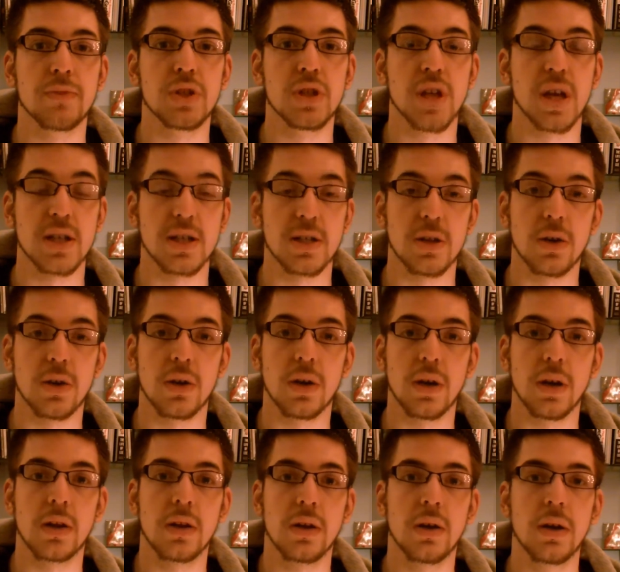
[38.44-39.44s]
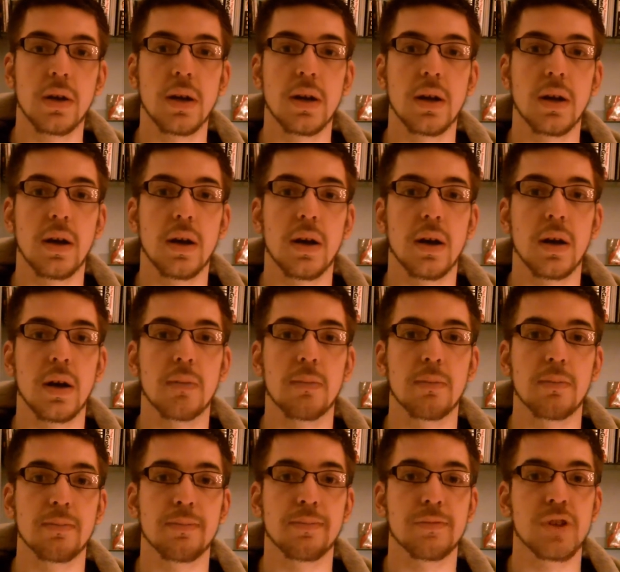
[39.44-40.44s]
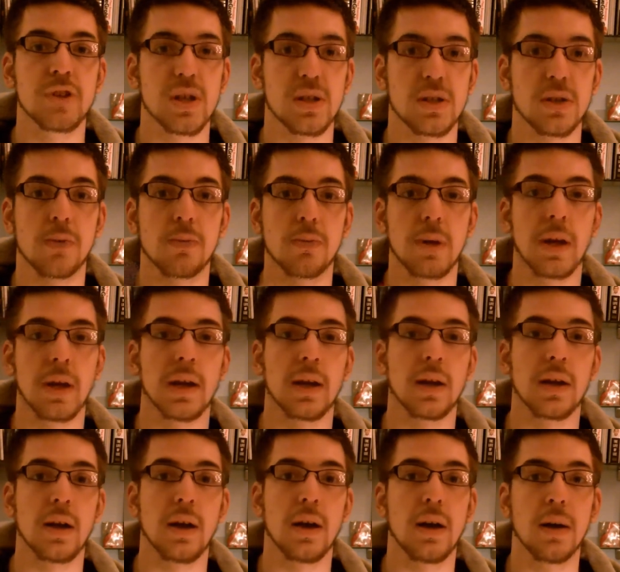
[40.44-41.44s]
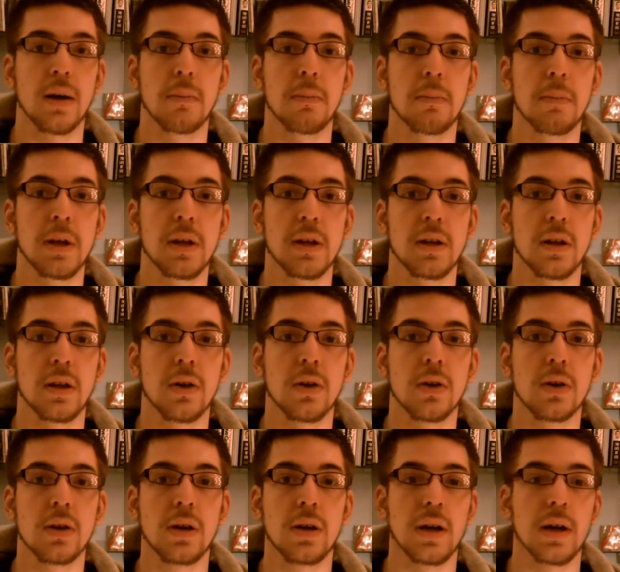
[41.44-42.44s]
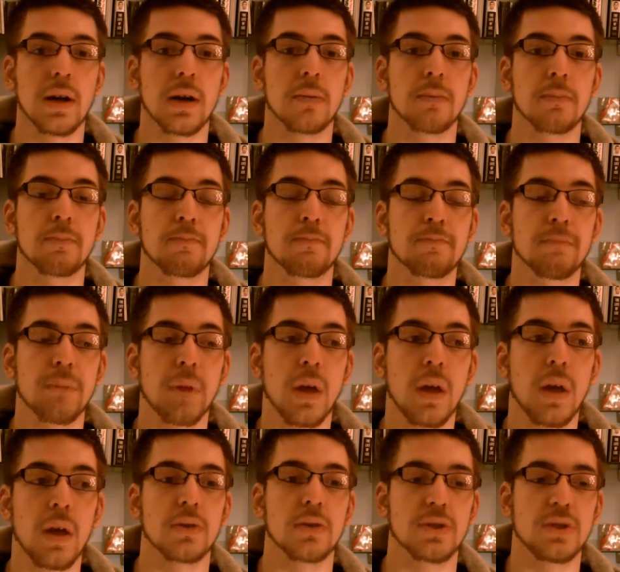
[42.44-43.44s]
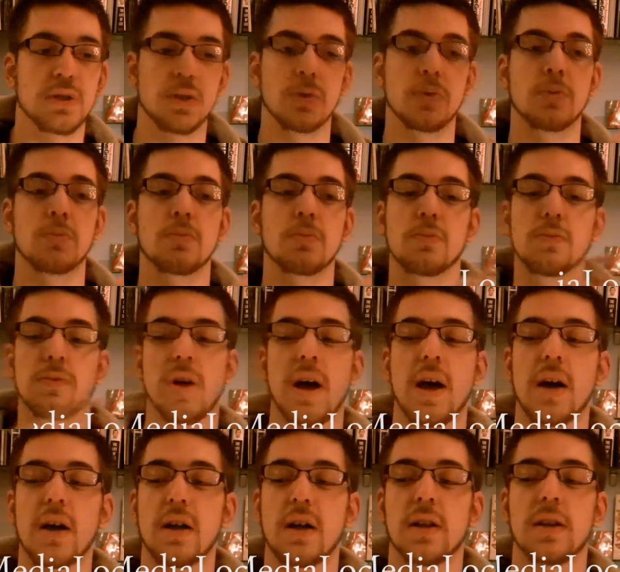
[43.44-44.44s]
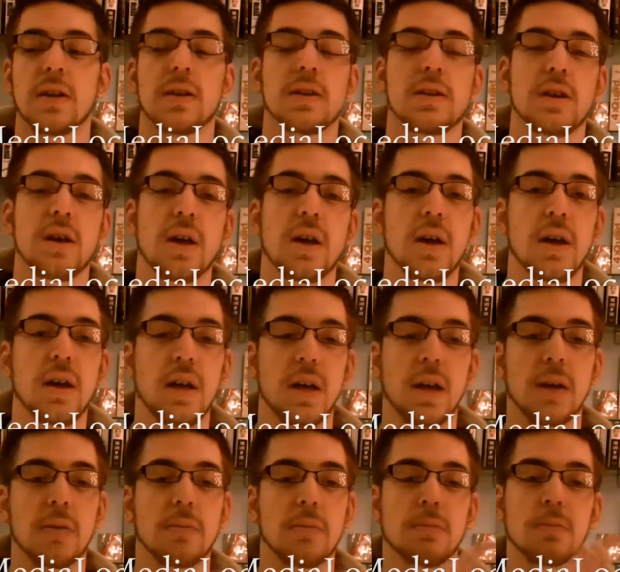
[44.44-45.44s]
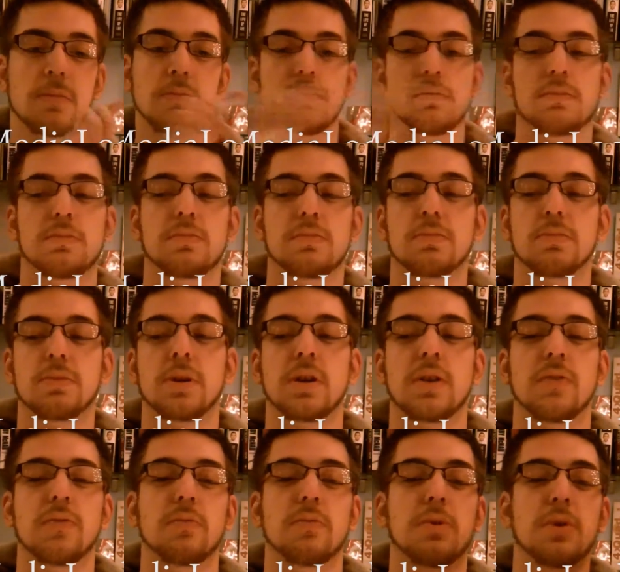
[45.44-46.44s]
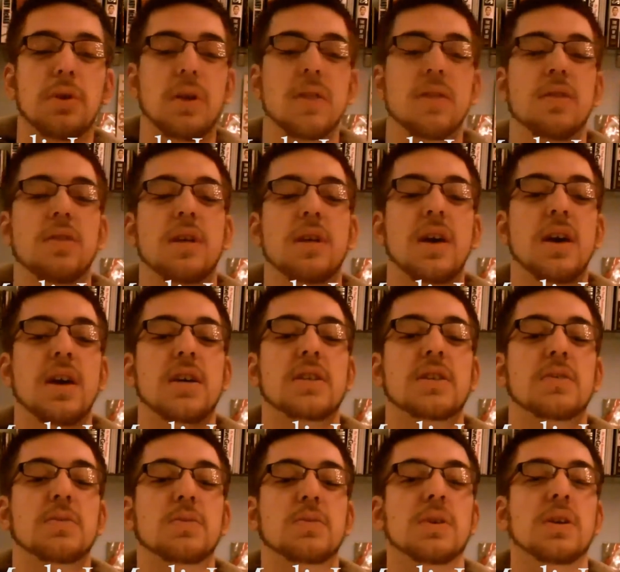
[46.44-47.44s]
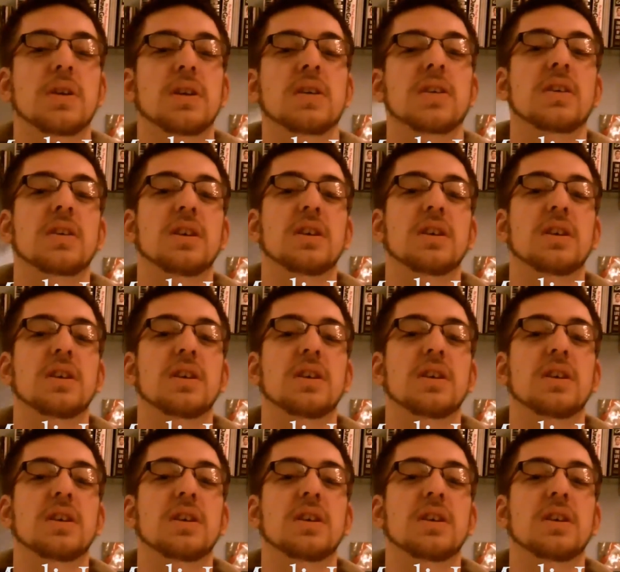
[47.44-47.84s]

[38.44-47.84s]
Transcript: Chaz Lock and I, um, Chaz Lock being uh, Media Lock. Um, I'll just do that and you can kind of put it there somewhere.